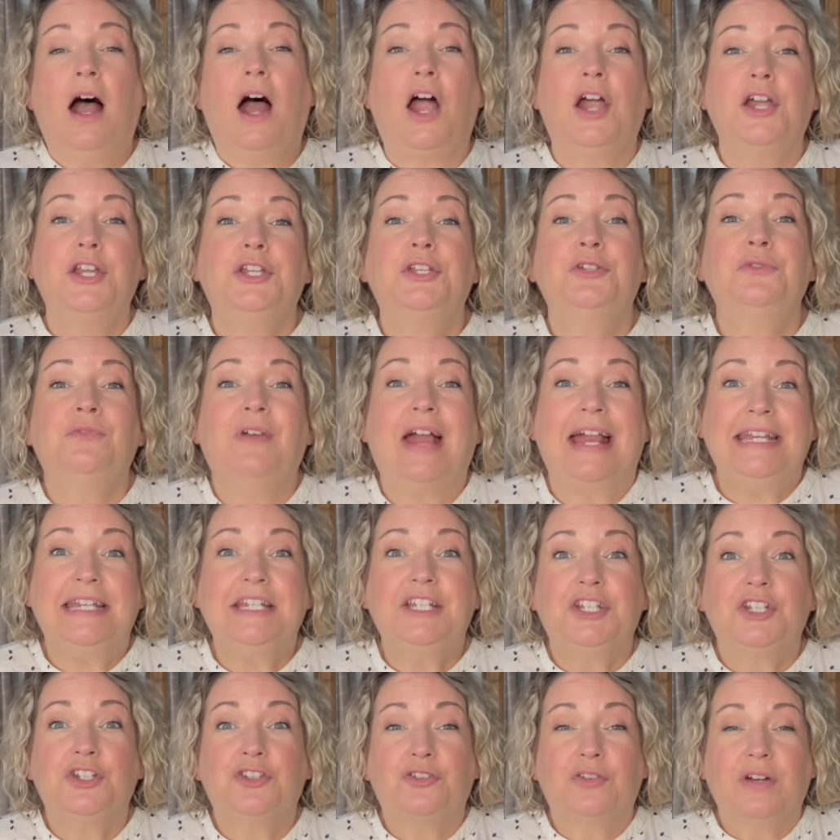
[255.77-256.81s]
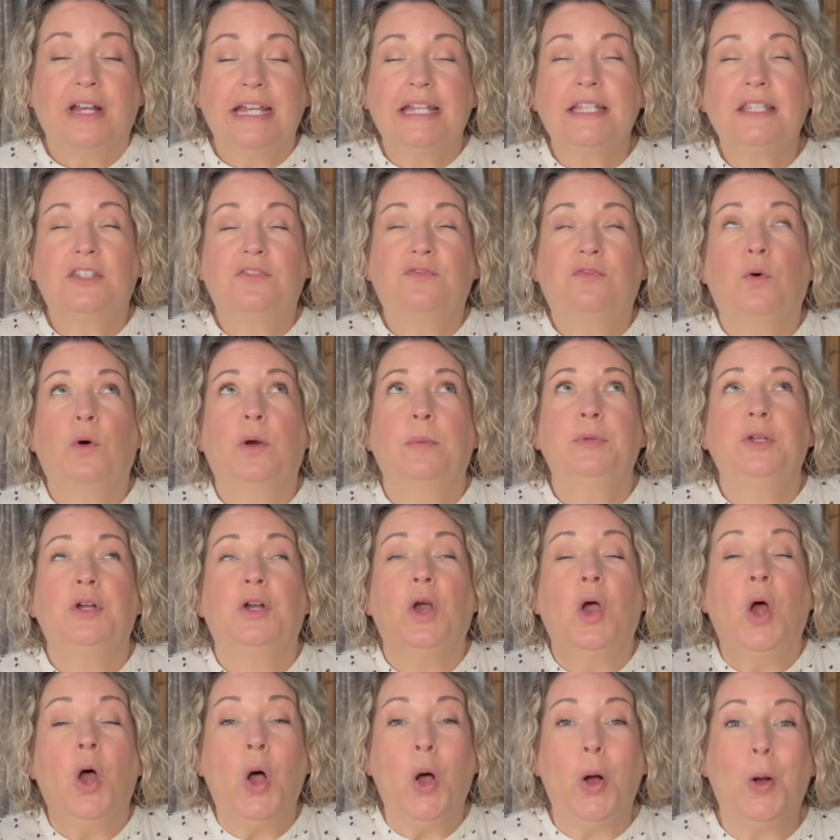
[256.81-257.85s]
Are you ready to transform your
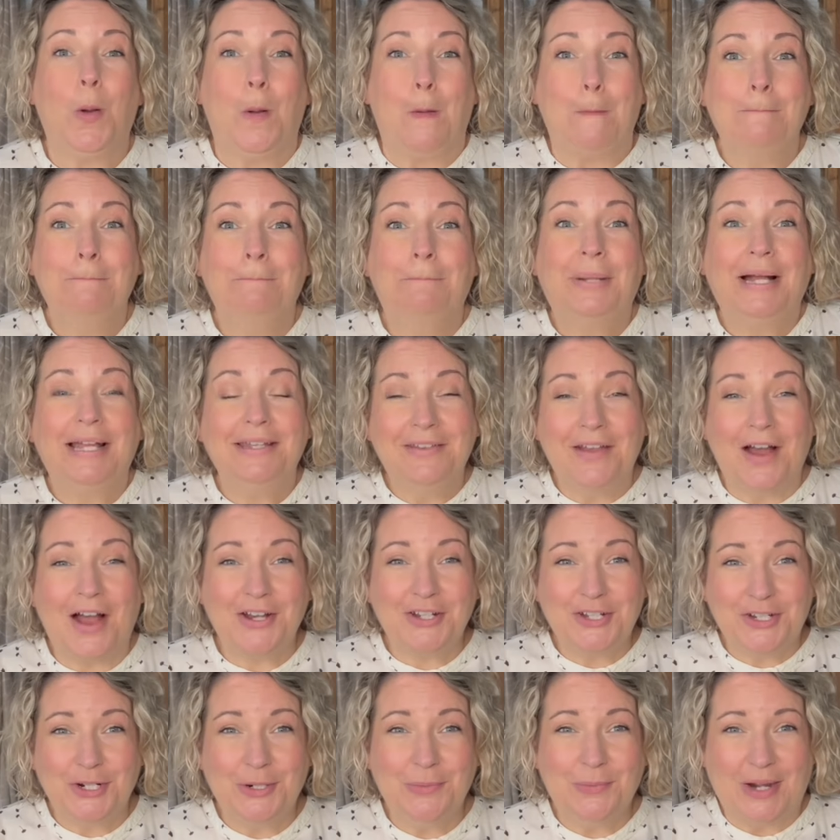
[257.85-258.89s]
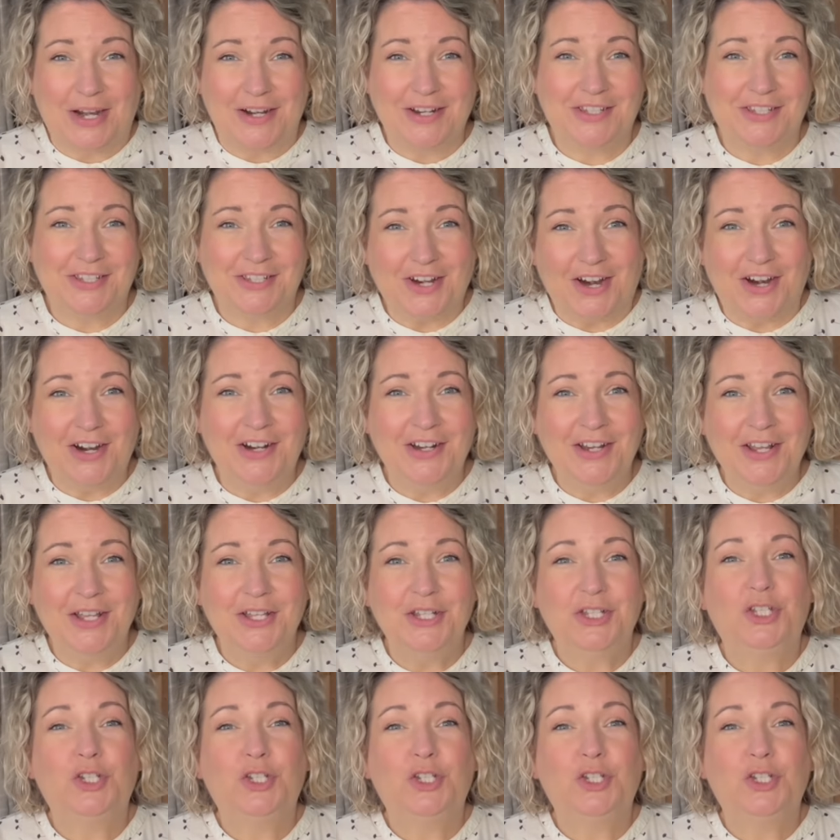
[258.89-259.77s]
home but not sure where to start?